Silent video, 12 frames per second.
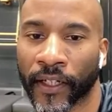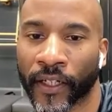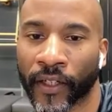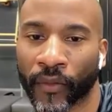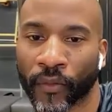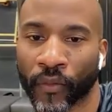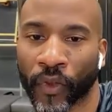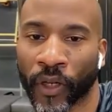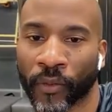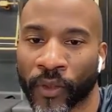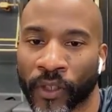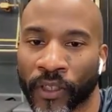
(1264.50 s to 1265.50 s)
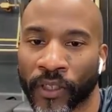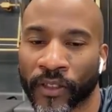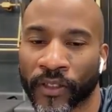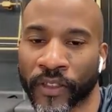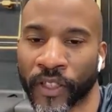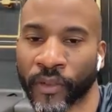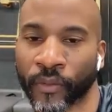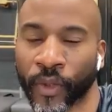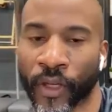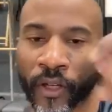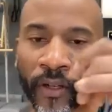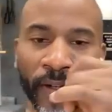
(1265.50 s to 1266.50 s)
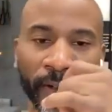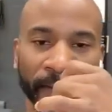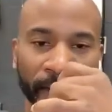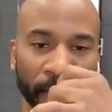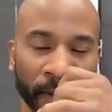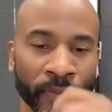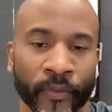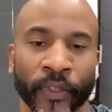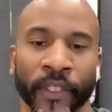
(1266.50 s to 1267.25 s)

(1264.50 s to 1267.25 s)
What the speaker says: And Robert Dunbar. How's it going?